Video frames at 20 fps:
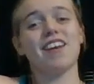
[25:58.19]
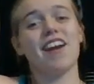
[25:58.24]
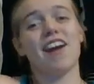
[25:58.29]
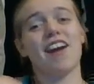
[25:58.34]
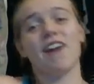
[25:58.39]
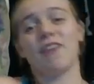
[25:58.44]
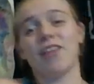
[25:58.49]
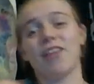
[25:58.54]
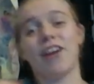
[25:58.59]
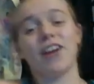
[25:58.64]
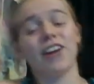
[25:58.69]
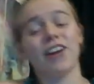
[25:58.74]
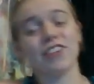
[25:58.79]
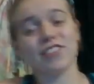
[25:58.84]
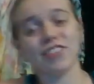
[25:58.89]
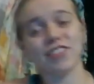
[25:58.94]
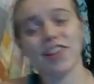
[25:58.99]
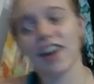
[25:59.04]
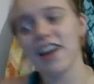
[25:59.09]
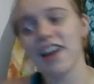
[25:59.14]
Ow, that hurts
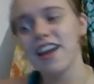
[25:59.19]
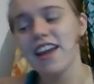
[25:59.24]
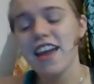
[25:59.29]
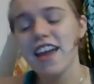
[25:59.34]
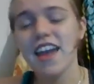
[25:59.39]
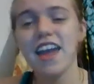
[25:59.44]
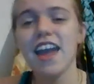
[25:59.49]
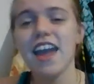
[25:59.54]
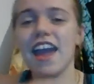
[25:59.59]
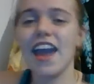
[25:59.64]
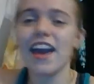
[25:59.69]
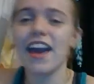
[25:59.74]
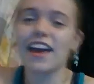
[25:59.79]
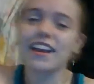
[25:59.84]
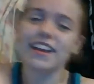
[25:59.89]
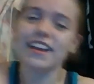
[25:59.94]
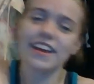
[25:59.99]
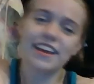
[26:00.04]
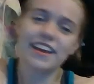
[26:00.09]
a lot. And